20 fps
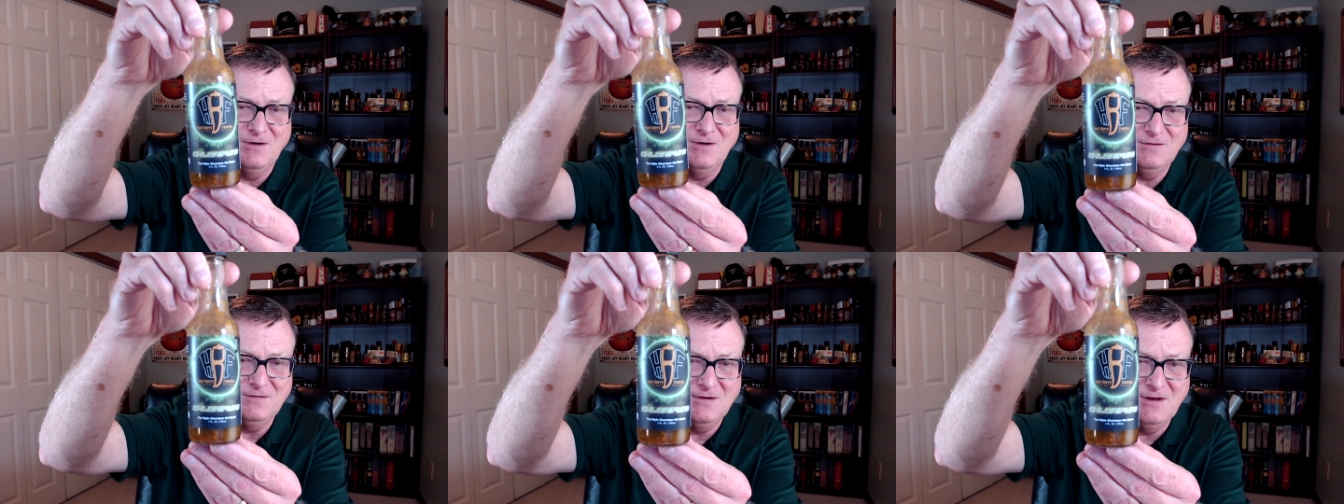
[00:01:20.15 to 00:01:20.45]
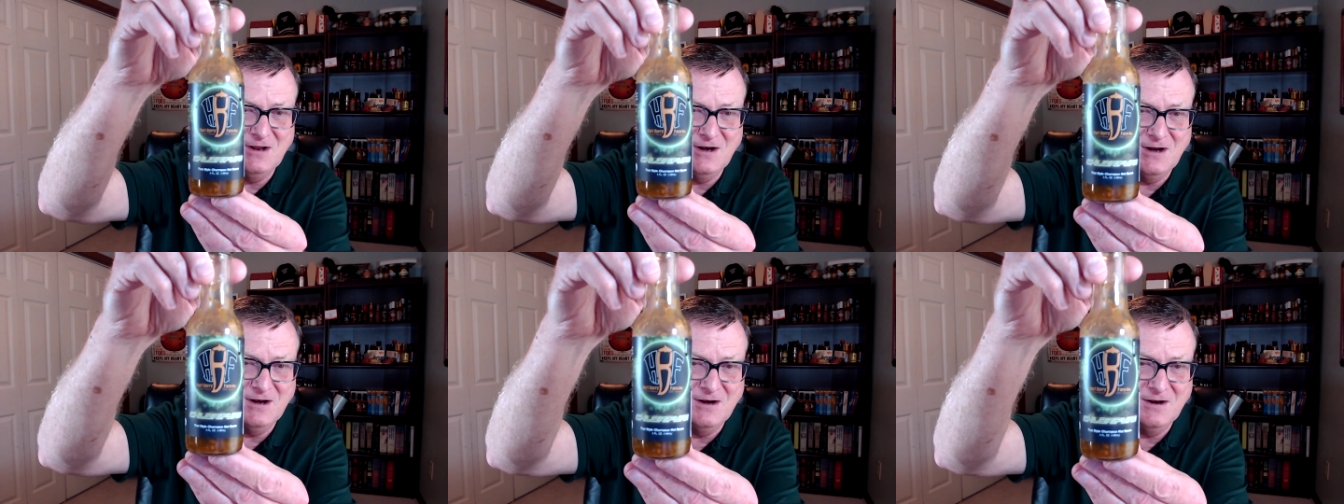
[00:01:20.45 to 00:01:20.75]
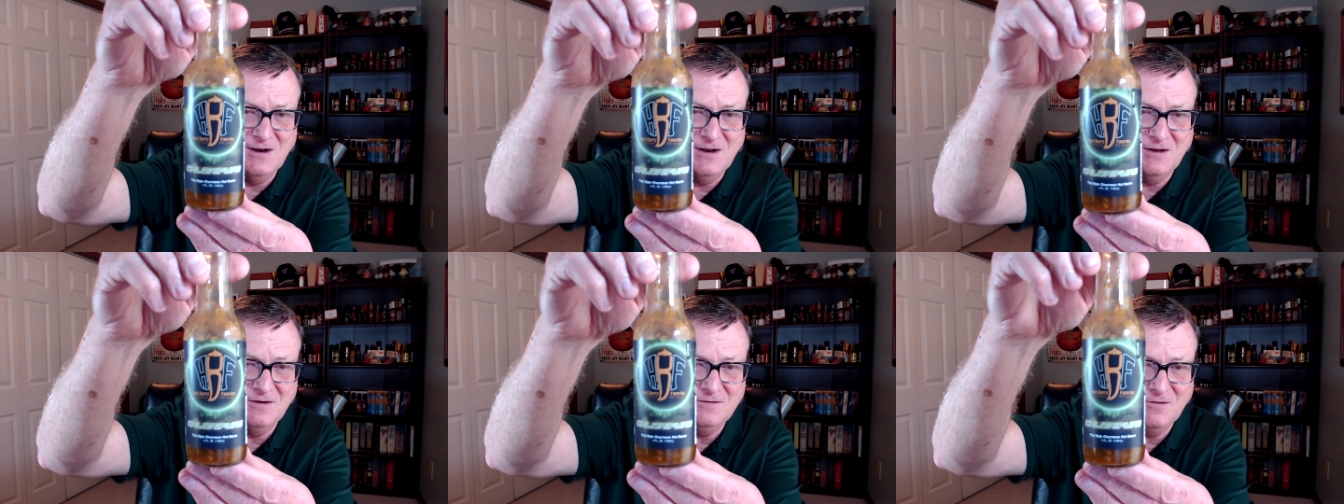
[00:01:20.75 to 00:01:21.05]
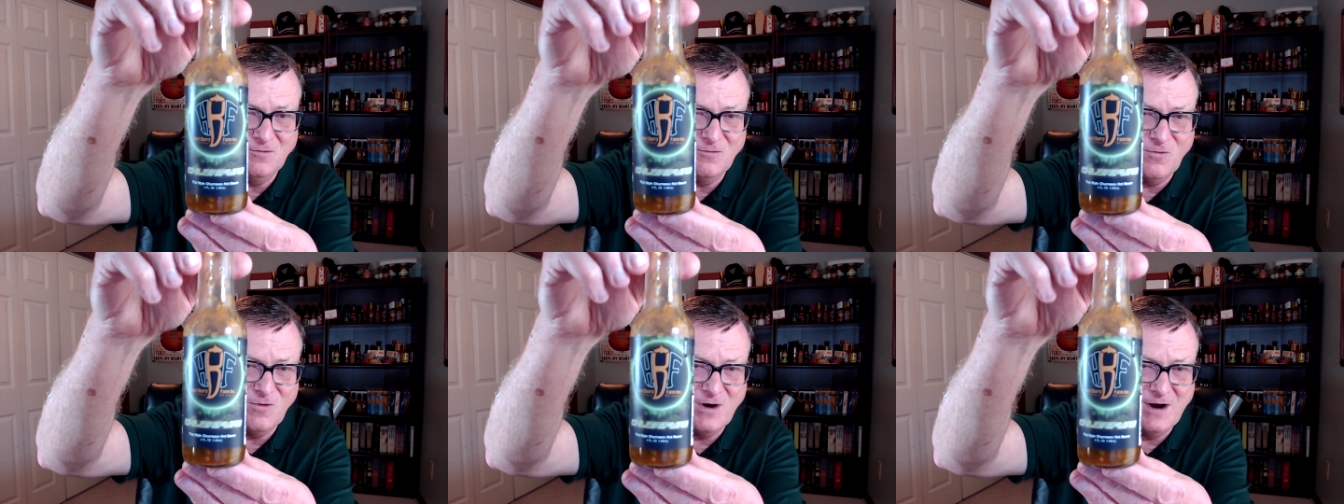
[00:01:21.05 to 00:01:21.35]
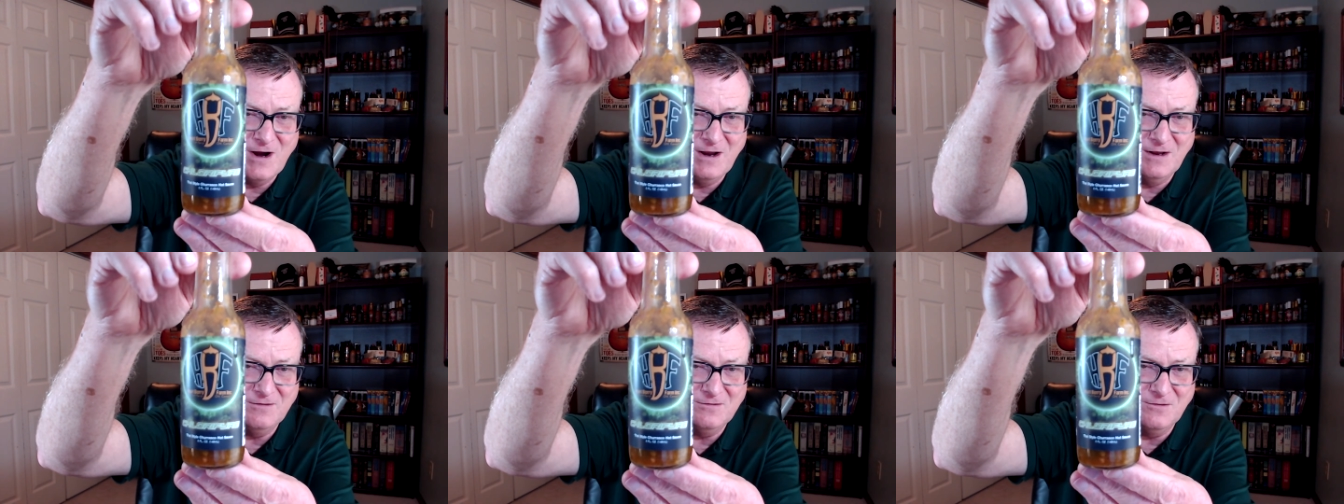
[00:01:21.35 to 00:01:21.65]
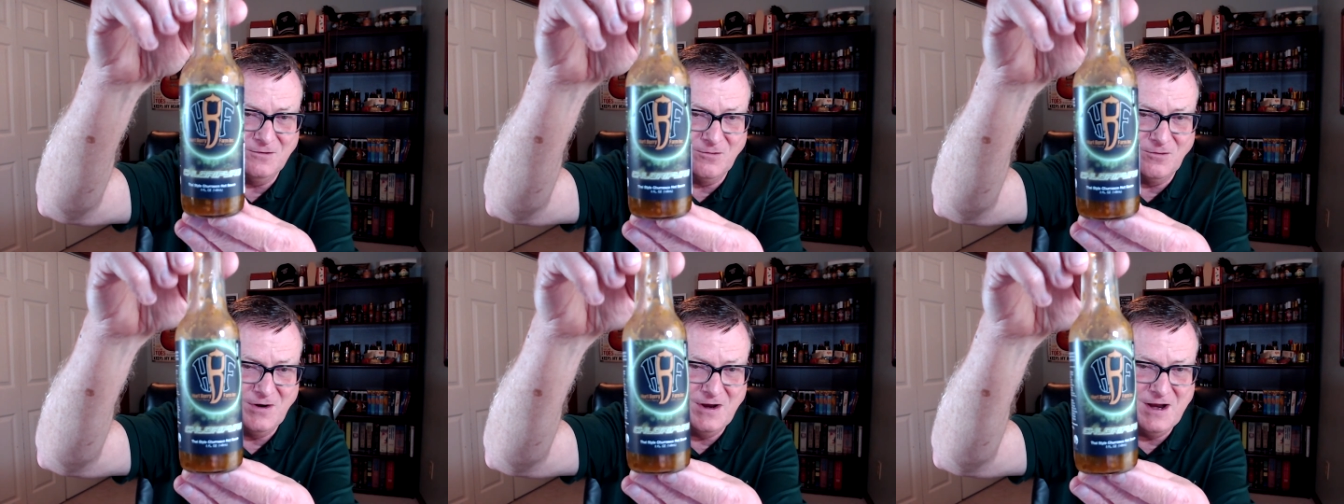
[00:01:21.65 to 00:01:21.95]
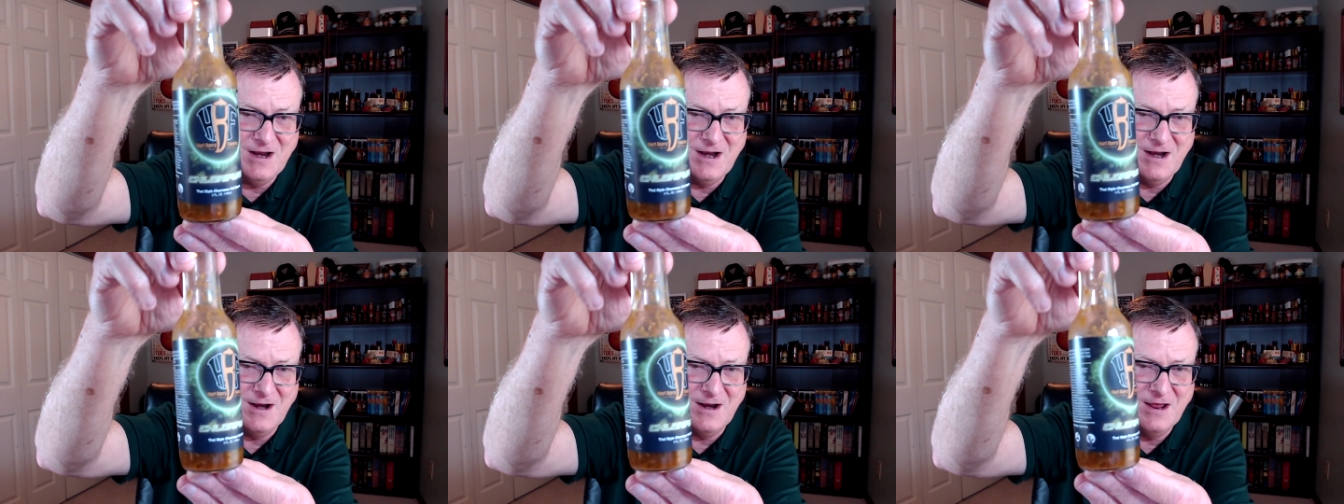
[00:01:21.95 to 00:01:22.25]
And let's get into this and why it's
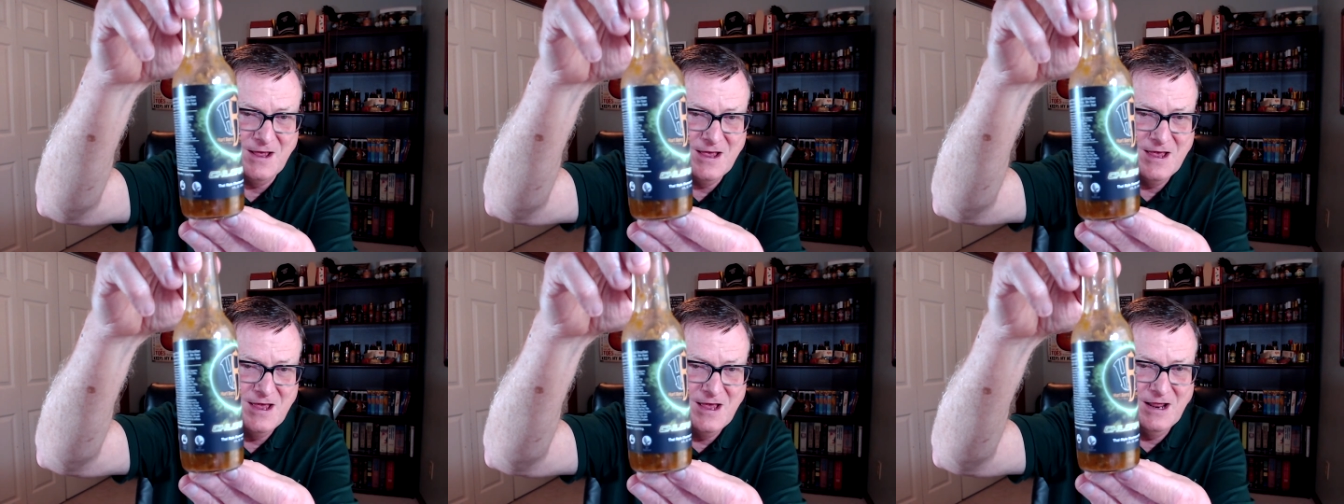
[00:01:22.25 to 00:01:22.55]
green.